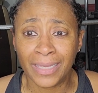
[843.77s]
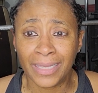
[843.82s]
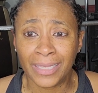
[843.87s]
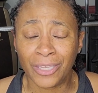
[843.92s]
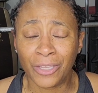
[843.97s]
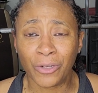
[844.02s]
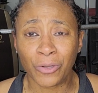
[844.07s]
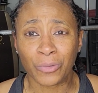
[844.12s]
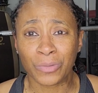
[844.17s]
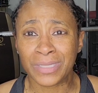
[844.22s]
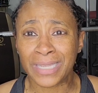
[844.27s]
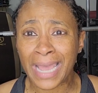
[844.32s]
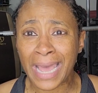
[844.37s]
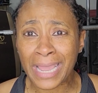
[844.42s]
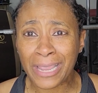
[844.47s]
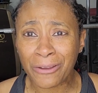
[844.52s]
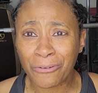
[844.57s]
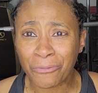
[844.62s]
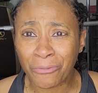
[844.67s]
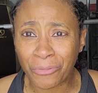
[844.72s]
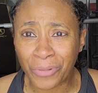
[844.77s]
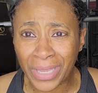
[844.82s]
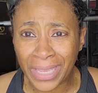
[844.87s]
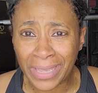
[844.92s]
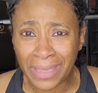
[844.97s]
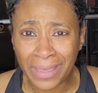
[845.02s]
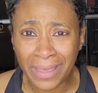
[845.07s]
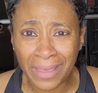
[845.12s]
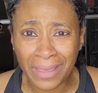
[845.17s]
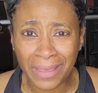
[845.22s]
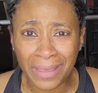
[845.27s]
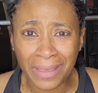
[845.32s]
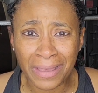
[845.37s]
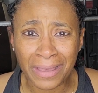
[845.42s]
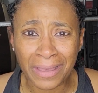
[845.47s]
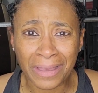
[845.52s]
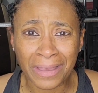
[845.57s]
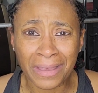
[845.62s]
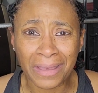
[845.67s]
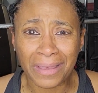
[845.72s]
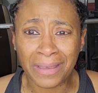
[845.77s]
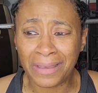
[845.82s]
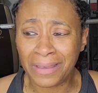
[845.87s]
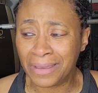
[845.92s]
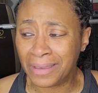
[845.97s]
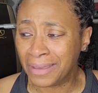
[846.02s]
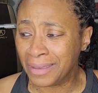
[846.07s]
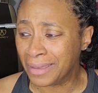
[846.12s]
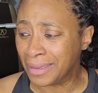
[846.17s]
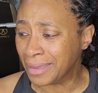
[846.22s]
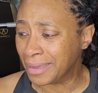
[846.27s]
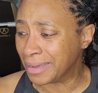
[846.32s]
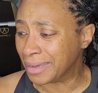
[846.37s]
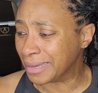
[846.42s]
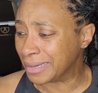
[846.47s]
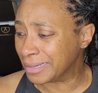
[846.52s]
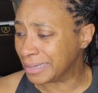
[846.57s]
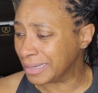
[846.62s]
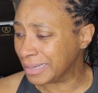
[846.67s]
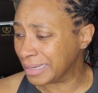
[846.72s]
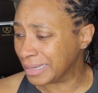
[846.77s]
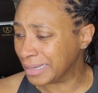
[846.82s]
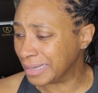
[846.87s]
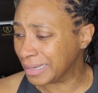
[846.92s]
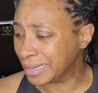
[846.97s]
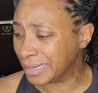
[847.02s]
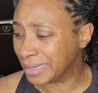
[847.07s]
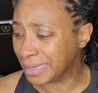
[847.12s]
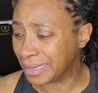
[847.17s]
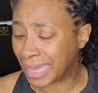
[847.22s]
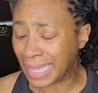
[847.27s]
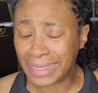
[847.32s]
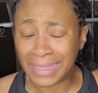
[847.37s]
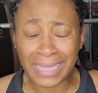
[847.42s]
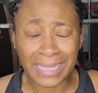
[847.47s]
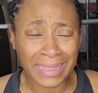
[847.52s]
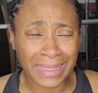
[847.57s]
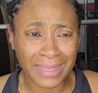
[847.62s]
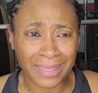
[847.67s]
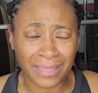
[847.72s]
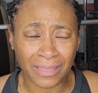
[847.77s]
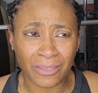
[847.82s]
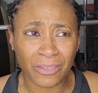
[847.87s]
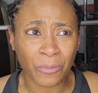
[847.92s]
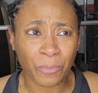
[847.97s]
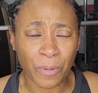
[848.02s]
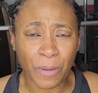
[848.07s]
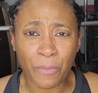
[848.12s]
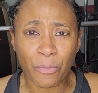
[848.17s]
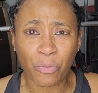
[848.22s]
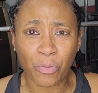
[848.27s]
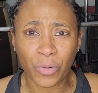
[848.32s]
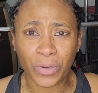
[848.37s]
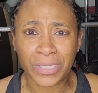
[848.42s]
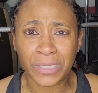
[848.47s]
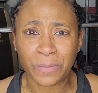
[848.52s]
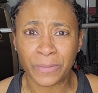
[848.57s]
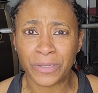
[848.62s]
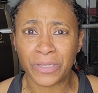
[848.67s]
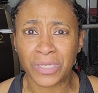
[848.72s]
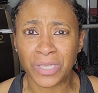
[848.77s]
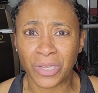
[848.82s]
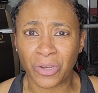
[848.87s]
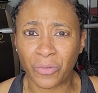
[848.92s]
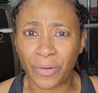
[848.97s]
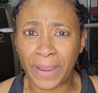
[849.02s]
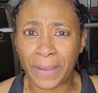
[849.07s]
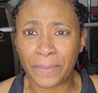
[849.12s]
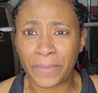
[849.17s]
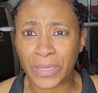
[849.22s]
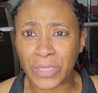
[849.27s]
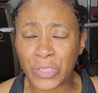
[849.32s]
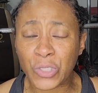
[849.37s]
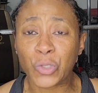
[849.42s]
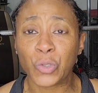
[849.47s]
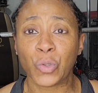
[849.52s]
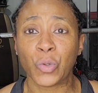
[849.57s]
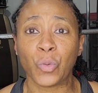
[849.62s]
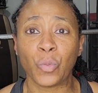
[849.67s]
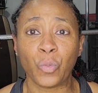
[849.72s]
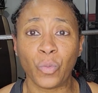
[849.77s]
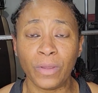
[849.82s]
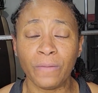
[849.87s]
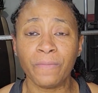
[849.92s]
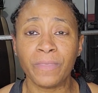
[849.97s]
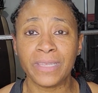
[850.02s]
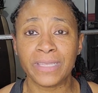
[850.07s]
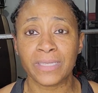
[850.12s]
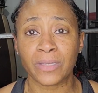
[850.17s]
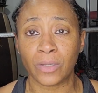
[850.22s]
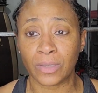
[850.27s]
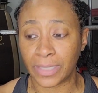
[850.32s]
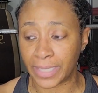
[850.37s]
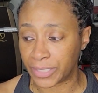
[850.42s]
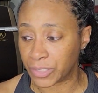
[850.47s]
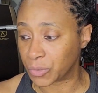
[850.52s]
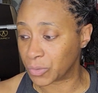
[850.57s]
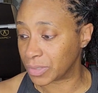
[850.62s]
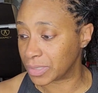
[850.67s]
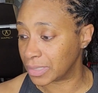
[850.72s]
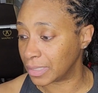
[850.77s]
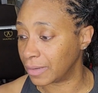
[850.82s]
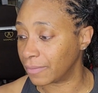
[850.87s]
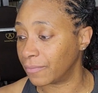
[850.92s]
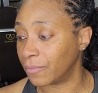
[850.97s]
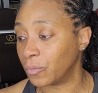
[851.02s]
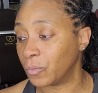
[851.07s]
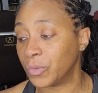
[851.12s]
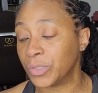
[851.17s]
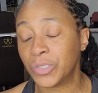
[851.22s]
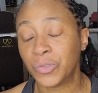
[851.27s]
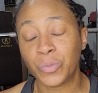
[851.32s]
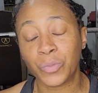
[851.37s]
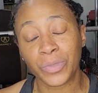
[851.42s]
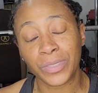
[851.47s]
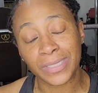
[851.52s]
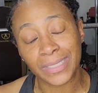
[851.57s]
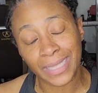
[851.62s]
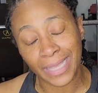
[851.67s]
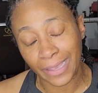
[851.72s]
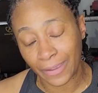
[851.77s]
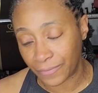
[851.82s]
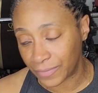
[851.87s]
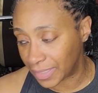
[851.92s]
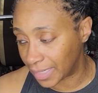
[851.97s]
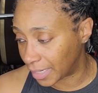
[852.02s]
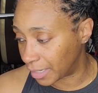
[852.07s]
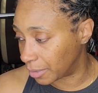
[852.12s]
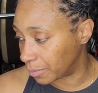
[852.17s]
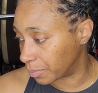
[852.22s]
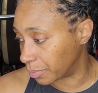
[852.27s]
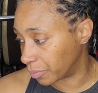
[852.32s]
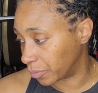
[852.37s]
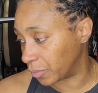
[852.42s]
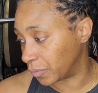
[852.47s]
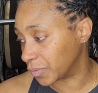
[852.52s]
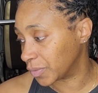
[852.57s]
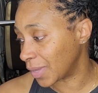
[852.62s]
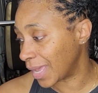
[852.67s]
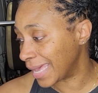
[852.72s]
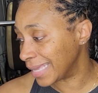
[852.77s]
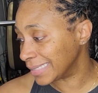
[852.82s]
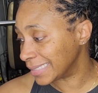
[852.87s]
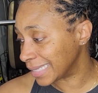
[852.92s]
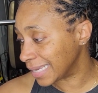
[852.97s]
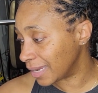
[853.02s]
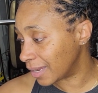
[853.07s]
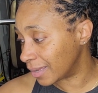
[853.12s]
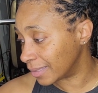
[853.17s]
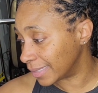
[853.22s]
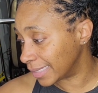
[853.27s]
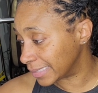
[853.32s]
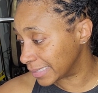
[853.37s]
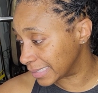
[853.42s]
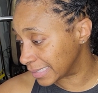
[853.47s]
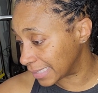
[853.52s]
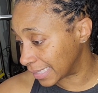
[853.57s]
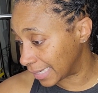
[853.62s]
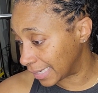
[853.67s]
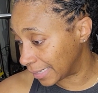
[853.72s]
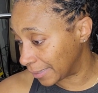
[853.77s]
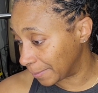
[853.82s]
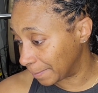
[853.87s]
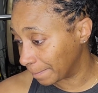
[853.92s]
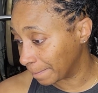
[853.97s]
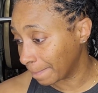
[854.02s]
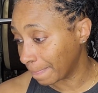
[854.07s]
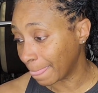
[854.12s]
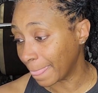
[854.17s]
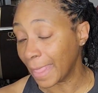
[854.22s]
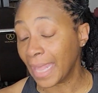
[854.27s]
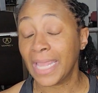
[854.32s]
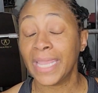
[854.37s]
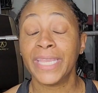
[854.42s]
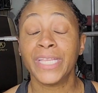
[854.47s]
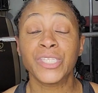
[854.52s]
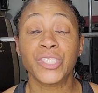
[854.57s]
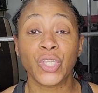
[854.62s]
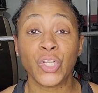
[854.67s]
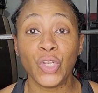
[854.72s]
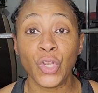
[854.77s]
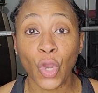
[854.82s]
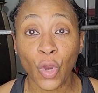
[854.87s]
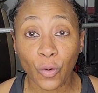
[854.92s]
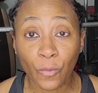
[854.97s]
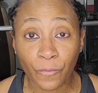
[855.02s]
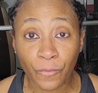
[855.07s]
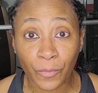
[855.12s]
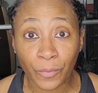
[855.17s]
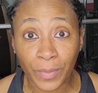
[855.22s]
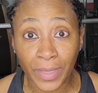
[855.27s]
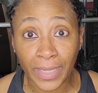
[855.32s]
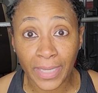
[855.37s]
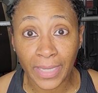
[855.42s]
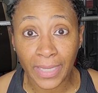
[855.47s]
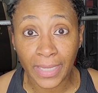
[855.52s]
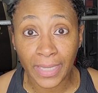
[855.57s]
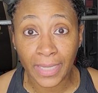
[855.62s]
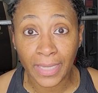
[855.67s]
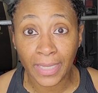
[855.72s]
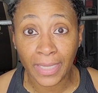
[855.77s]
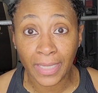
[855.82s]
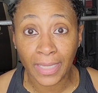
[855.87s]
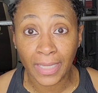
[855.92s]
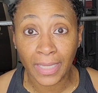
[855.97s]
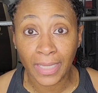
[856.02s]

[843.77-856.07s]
you know, diarrhea. Uh, I think some people were experiencing cramping too with this Olestra stuff, which was F D A approved. So I say all that to say, it's a no for me